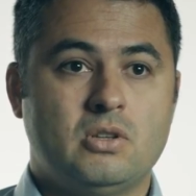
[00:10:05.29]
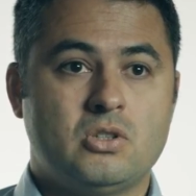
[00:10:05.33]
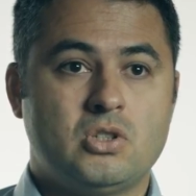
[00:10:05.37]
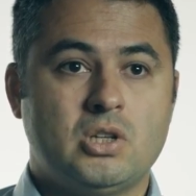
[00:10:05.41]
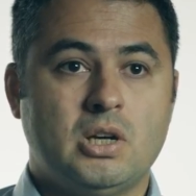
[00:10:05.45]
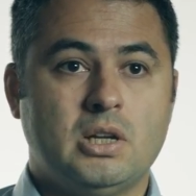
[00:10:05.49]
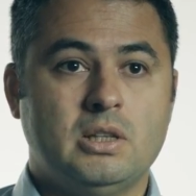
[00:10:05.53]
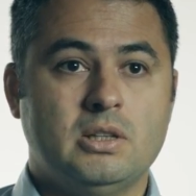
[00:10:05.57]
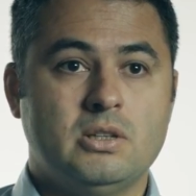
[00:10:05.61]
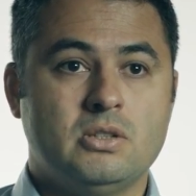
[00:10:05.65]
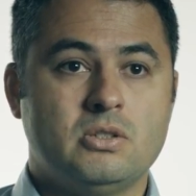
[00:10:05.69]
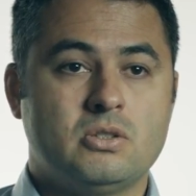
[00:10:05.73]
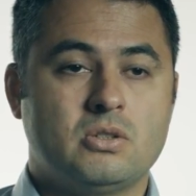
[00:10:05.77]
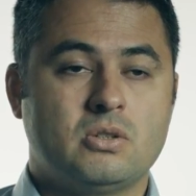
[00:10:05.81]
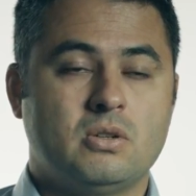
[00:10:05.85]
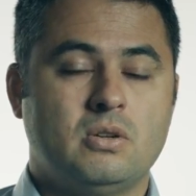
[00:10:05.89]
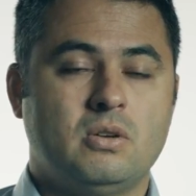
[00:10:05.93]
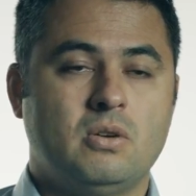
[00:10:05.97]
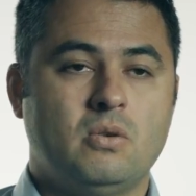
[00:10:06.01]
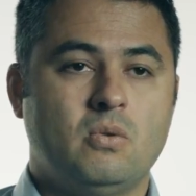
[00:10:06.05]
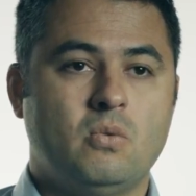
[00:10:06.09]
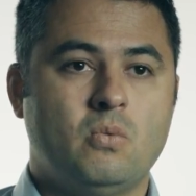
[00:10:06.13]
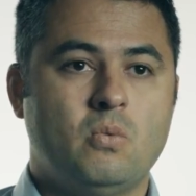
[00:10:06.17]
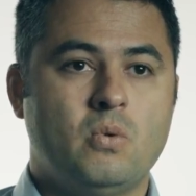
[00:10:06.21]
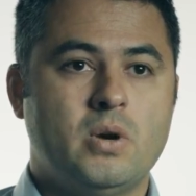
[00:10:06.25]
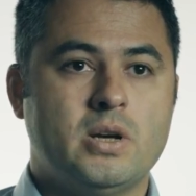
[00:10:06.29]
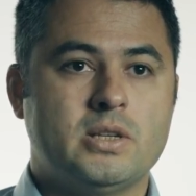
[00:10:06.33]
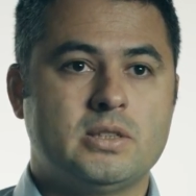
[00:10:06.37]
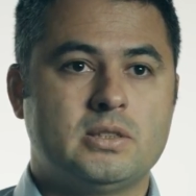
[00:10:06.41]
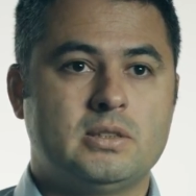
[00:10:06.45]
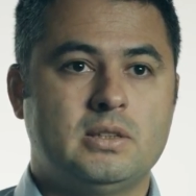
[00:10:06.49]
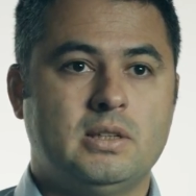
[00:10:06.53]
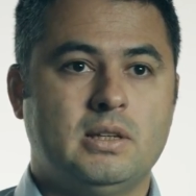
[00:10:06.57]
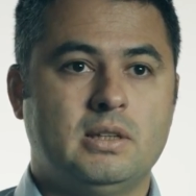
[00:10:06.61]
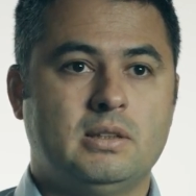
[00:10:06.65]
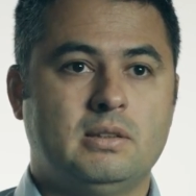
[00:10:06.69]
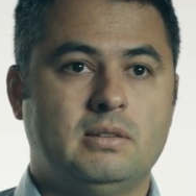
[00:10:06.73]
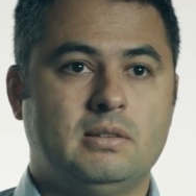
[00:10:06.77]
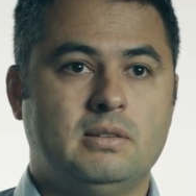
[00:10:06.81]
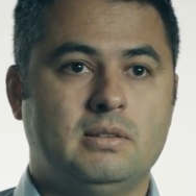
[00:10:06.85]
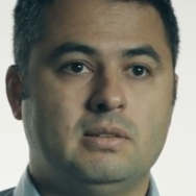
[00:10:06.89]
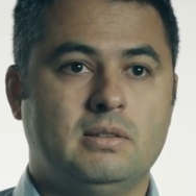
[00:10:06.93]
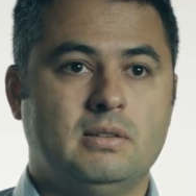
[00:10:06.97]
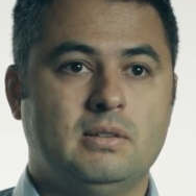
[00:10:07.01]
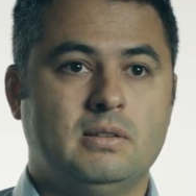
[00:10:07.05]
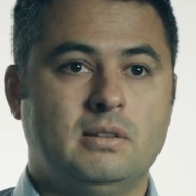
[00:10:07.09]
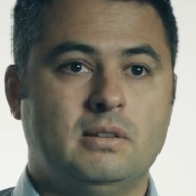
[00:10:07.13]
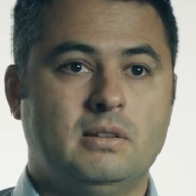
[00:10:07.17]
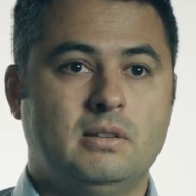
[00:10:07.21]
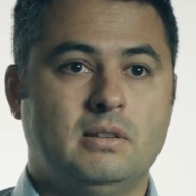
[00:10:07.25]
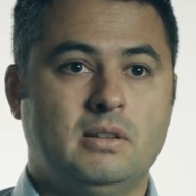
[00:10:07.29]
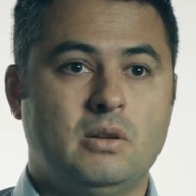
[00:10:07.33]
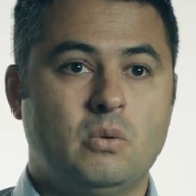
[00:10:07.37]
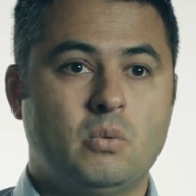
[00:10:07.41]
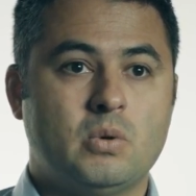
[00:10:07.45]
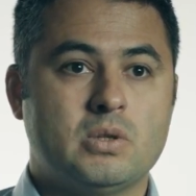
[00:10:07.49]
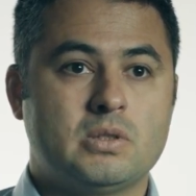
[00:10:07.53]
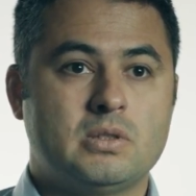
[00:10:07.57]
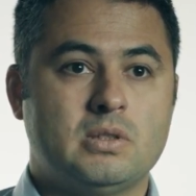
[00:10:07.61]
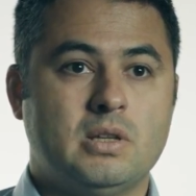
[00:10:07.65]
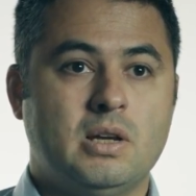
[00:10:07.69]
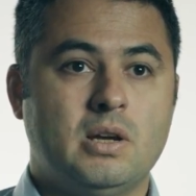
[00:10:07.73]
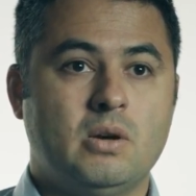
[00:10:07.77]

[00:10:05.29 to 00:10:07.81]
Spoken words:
challenge was that there was